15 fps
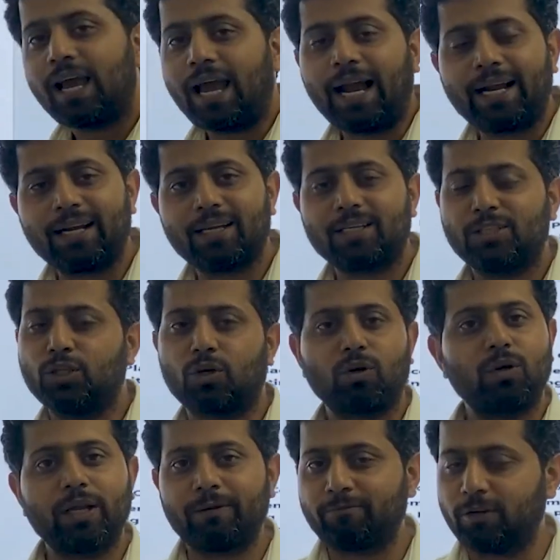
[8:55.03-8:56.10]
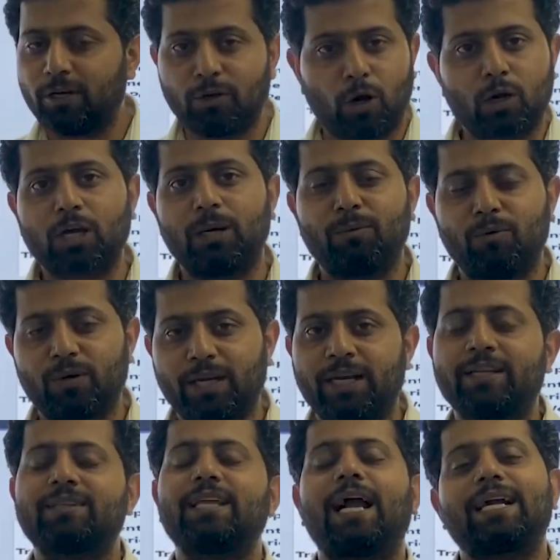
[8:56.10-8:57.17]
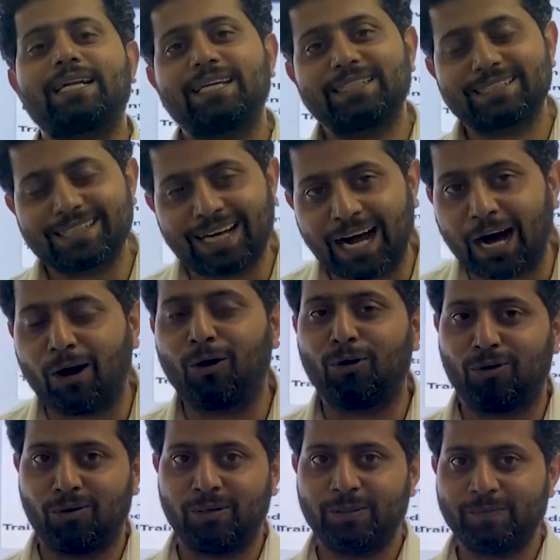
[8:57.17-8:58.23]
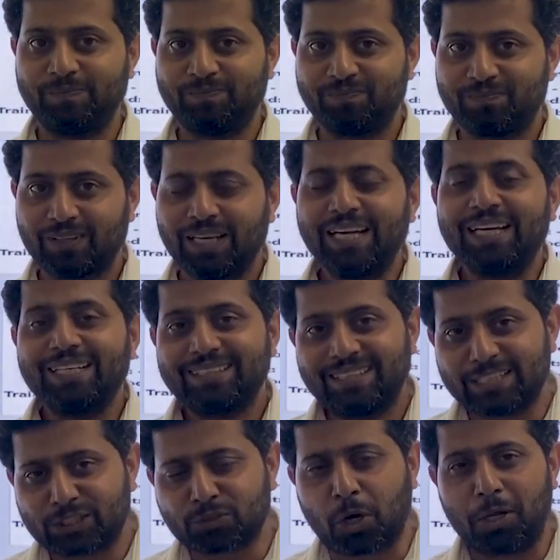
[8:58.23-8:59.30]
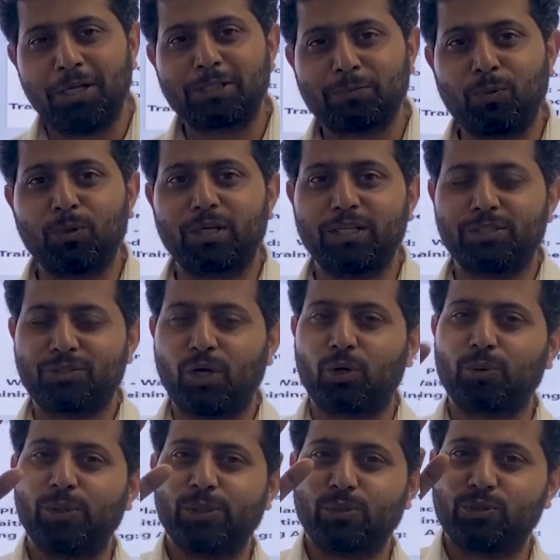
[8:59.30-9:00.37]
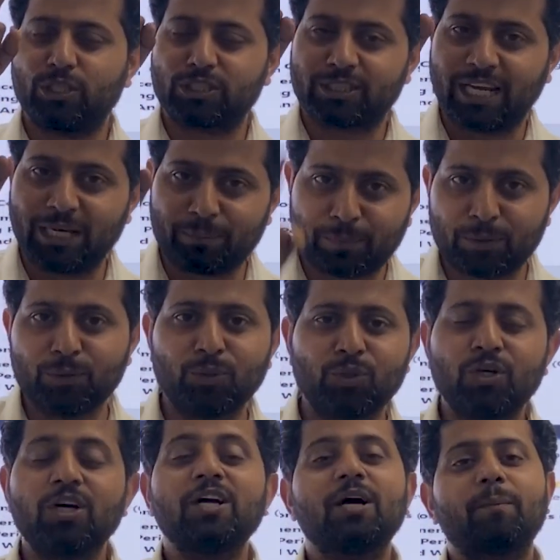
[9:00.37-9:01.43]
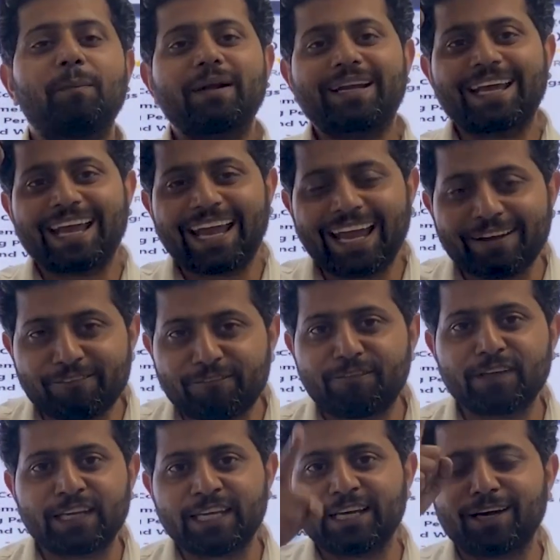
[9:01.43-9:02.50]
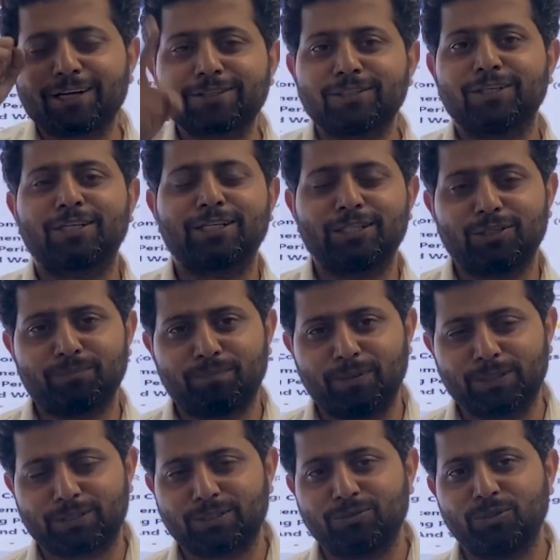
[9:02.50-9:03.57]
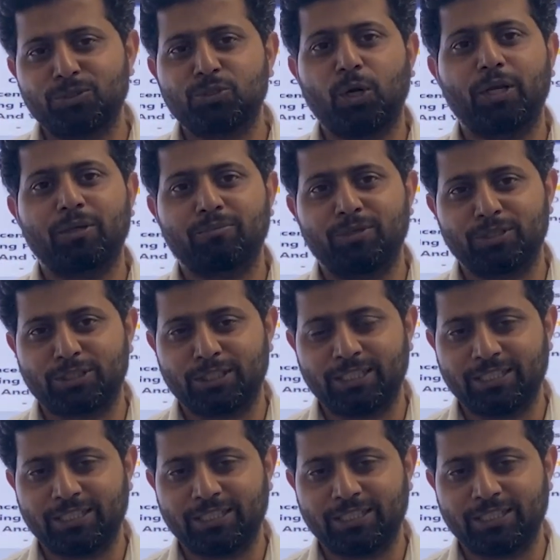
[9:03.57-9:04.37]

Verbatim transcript: and your name will not come over and that is how this college portal is not going to just help you but every other person who is joining merchant